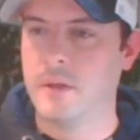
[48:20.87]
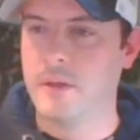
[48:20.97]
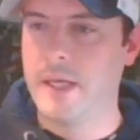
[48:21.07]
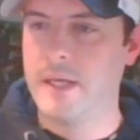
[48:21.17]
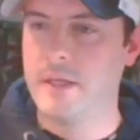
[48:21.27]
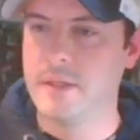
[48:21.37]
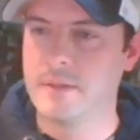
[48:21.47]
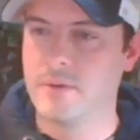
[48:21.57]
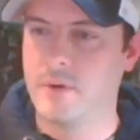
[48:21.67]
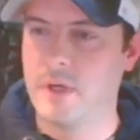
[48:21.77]
That
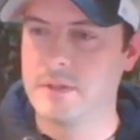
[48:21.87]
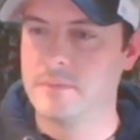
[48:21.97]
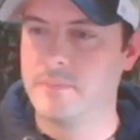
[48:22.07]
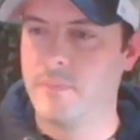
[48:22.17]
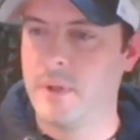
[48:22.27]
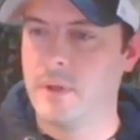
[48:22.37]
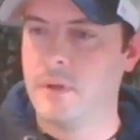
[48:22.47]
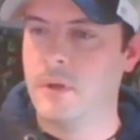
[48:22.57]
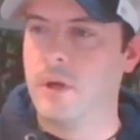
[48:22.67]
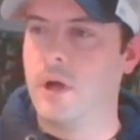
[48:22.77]
is awesome.
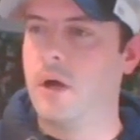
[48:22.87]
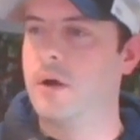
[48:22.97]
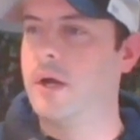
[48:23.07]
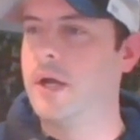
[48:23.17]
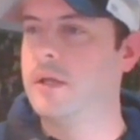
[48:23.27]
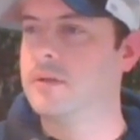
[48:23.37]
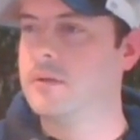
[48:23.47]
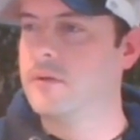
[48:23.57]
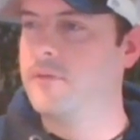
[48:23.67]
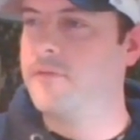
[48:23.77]
All right.
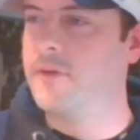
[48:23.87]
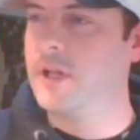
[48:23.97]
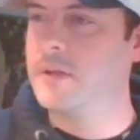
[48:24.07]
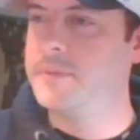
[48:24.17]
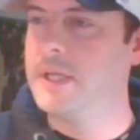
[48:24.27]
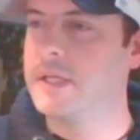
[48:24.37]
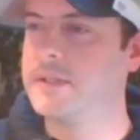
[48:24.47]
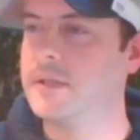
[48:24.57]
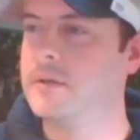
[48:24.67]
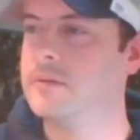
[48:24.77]
Philip
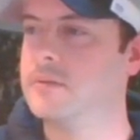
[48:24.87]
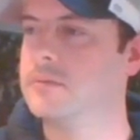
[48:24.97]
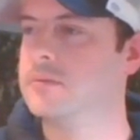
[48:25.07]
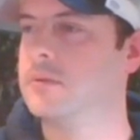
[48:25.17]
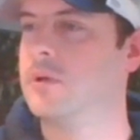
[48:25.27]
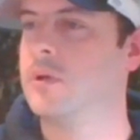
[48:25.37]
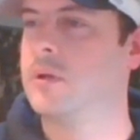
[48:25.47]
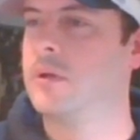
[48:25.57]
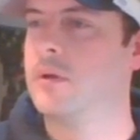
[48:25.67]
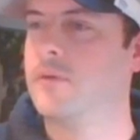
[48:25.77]
Dixon.
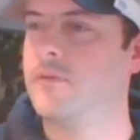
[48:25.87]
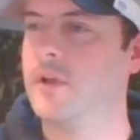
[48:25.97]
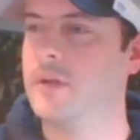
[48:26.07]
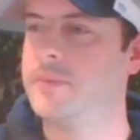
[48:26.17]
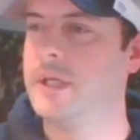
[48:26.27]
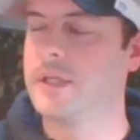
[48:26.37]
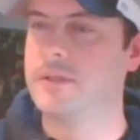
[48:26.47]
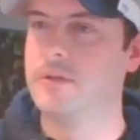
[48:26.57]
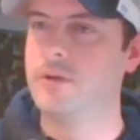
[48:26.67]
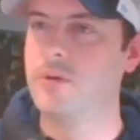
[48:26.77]
Philip
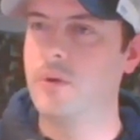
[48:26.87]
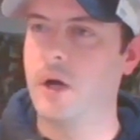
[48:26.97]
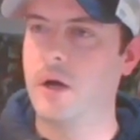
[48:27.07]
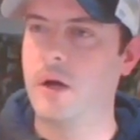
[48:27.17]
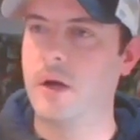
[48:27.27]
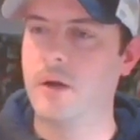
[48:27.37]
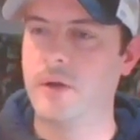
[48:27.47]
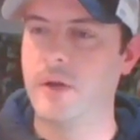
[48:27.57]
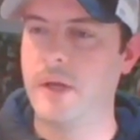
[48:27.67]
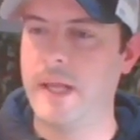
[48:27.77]
Dixon, you are
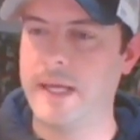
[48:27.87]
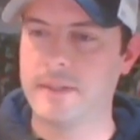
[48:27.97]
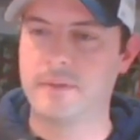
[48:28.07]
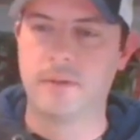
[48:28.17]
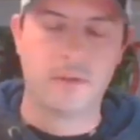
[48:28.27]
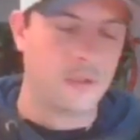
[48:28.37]
next.